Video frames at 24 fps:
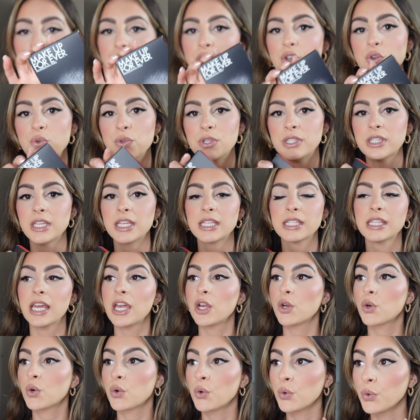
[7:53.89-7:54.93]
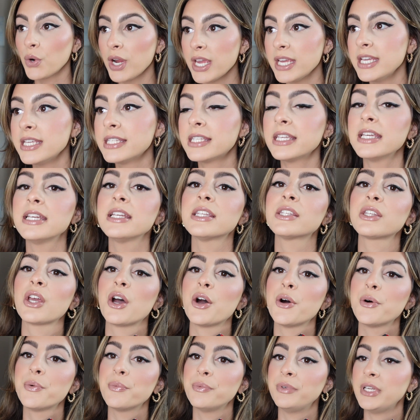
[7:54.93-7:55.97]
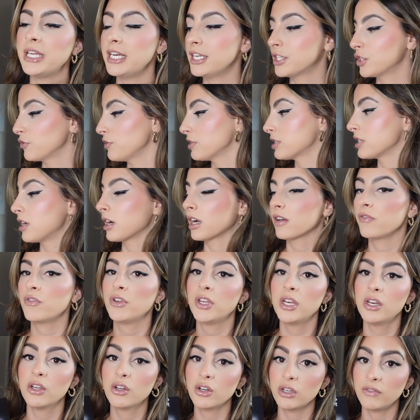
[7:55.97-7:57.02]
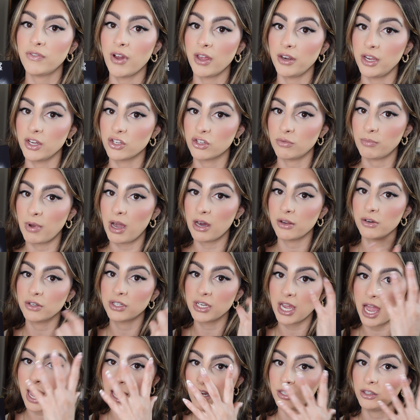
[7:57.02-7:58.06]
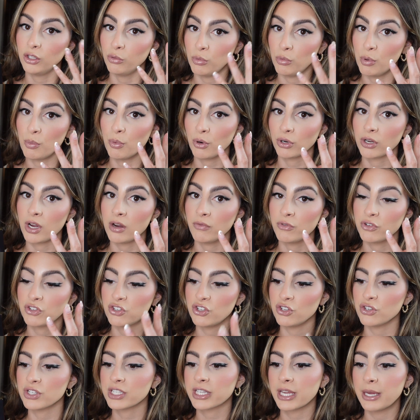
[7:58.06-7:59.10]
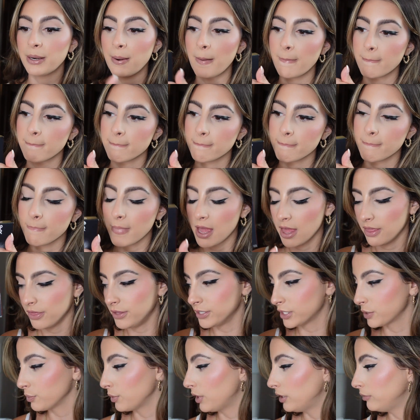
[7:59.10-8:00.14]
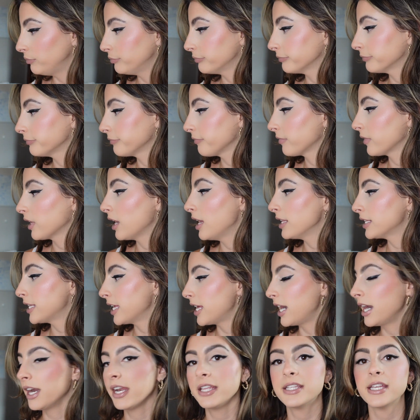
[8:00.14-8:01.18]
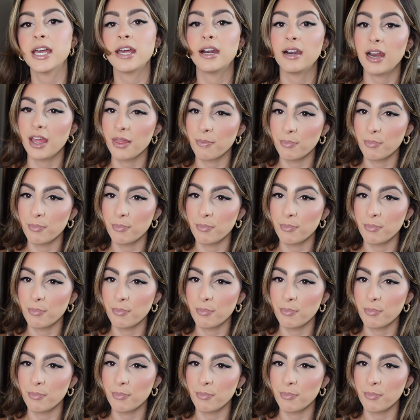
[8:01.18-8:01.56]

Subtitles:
use this like crazy, so needed to restock. If you need a good foundation powder to add a little bit more coverage to your skin, this one, 10 out of 10, and I